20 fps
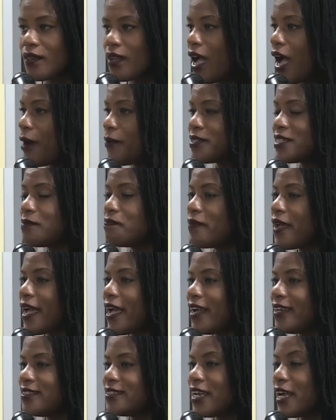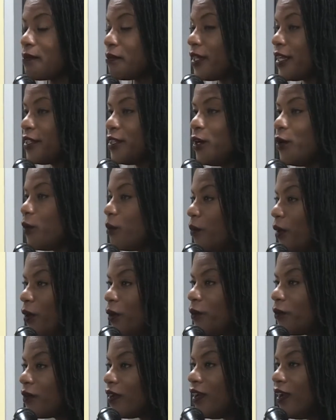I was in band, I played the
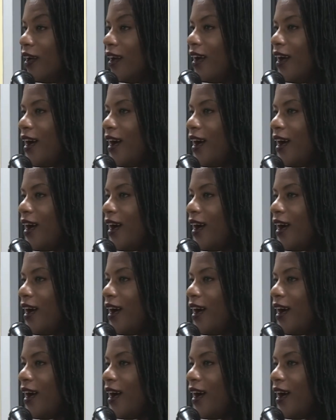oboe.